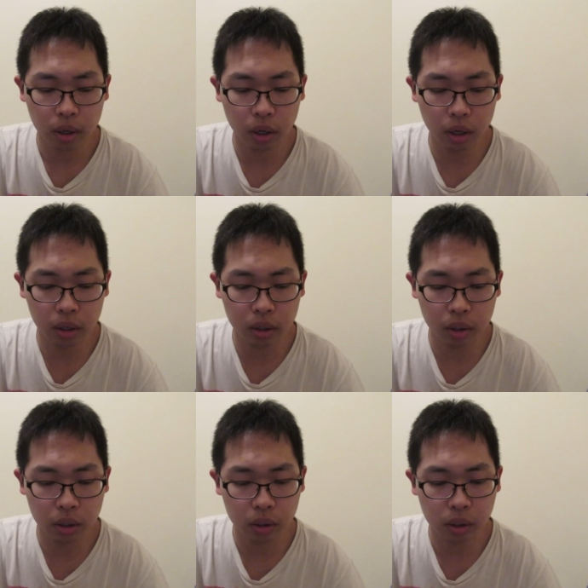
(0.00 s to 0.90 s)

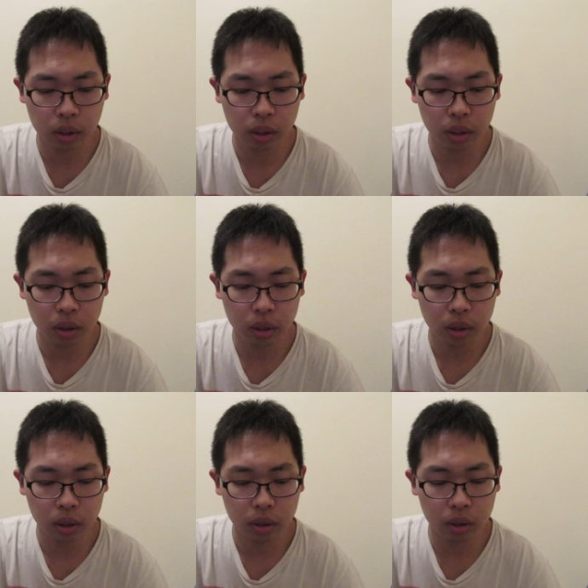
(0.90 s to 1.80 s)
And,
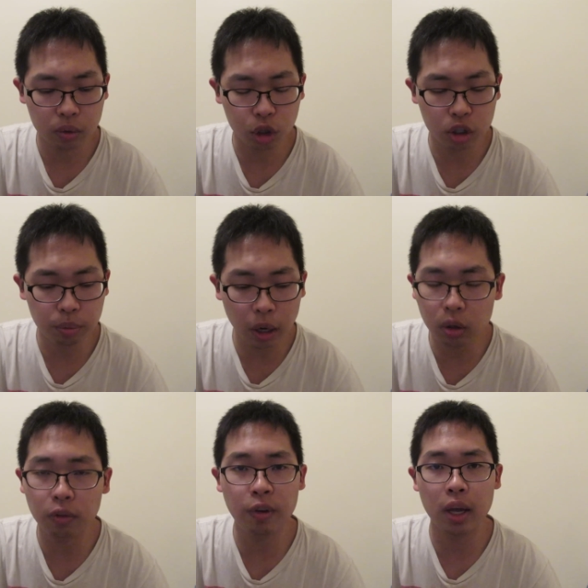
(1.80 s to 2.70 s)
you know, just smile
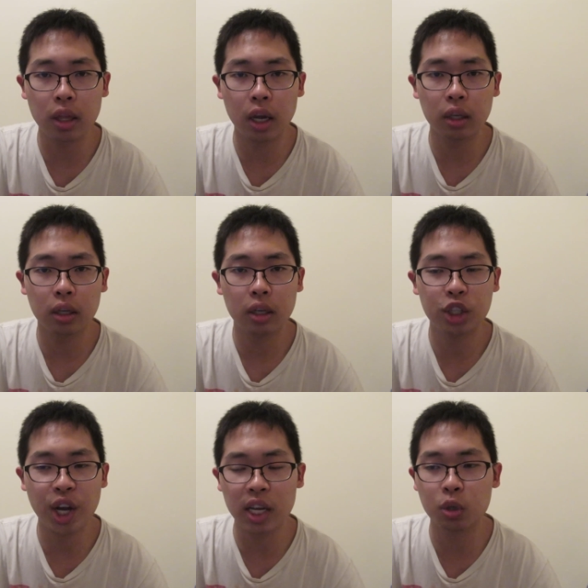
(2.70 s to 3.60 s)
at the fact that
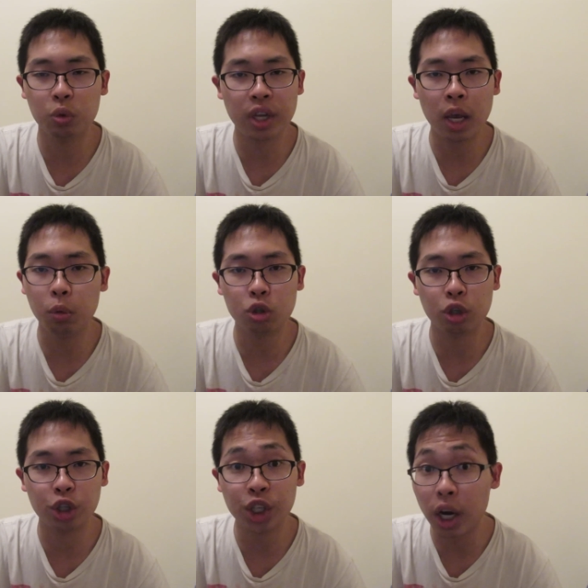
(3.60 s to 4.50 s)
Jackson was able
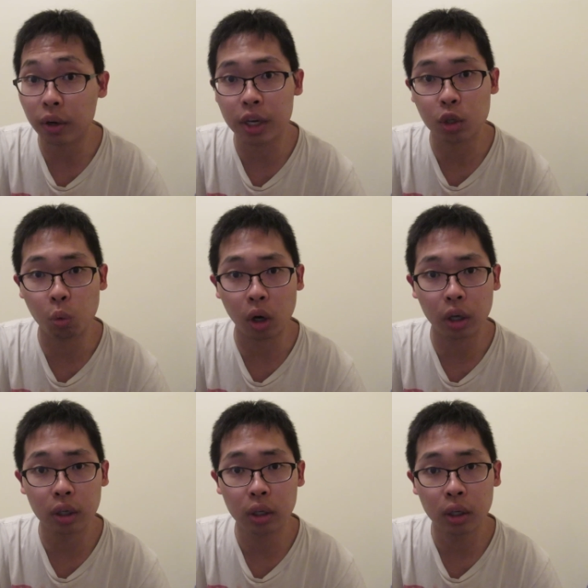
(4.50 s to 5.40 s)
to share his
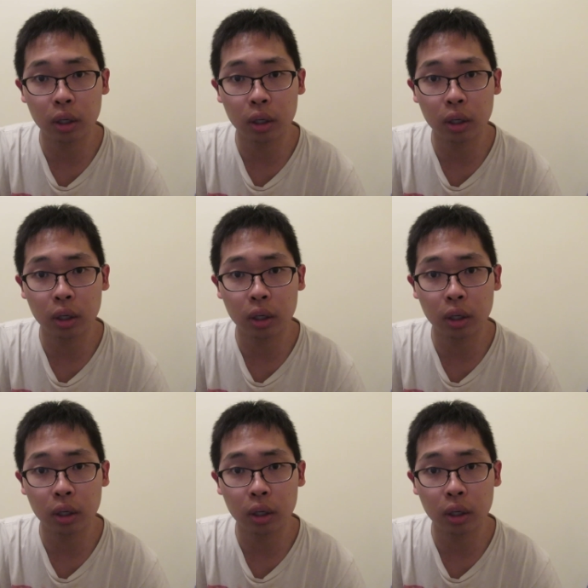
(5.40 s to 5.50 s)
work